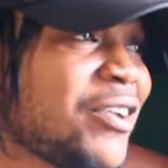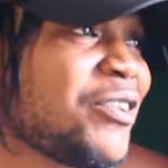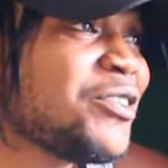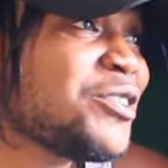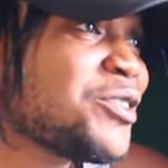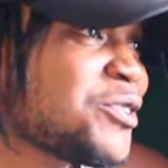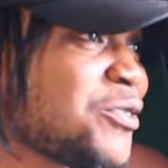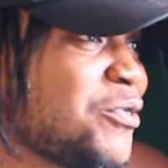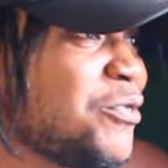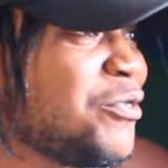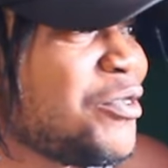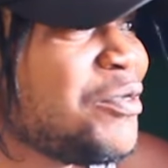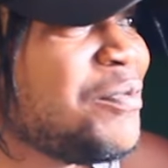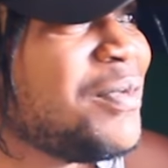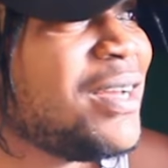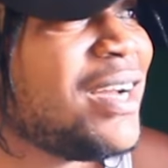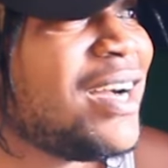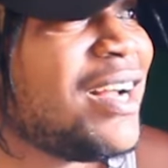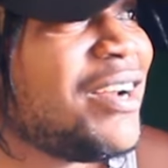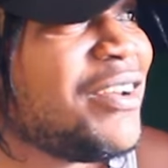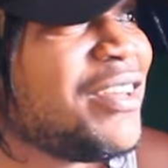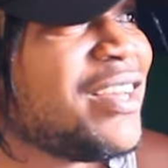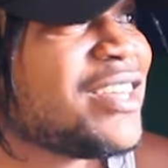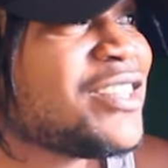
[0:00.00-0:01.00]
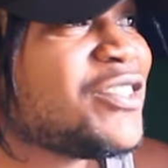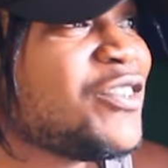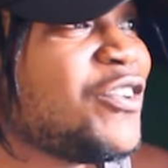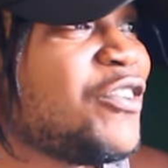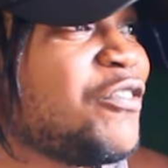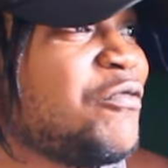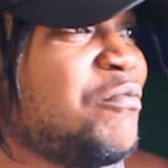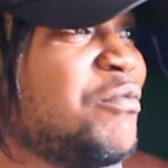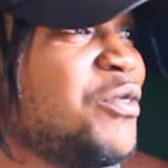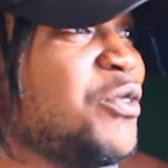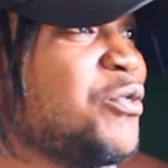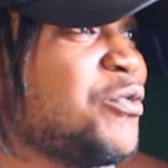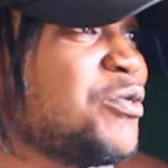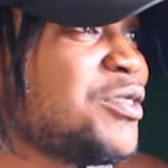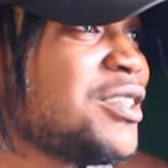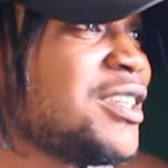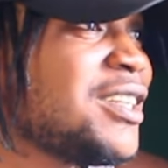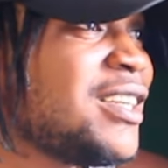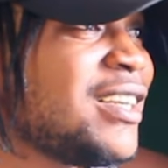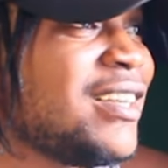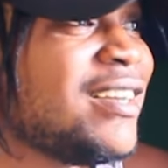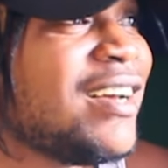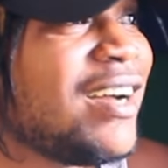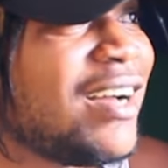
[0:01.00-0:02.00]
go to school, I always love
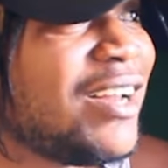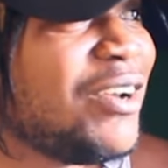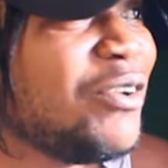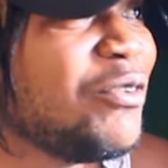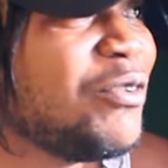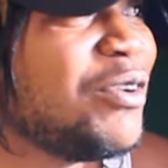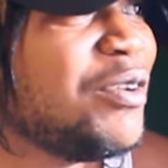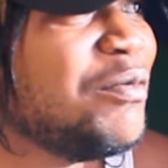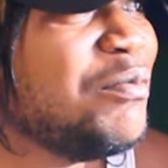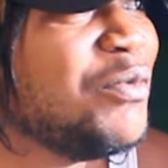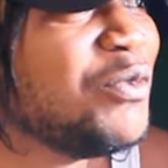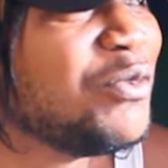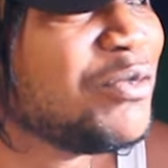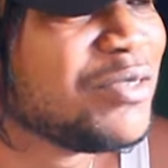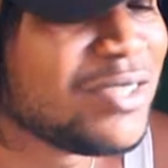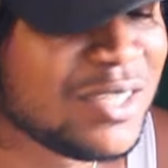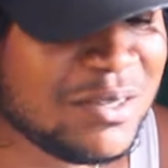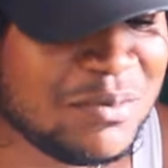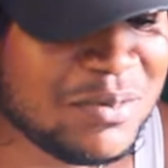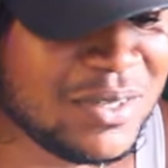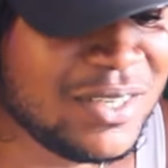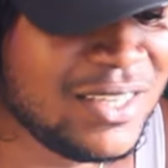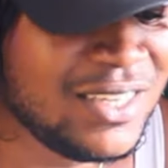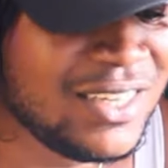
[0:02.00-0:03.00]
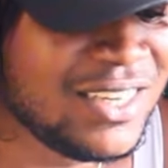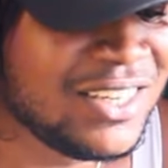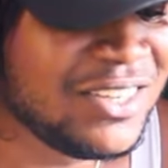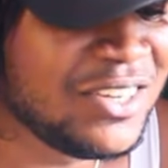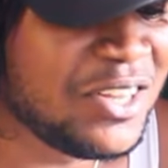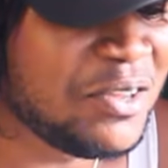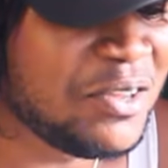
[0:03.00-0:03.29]
music, you know. I learn music, I deal with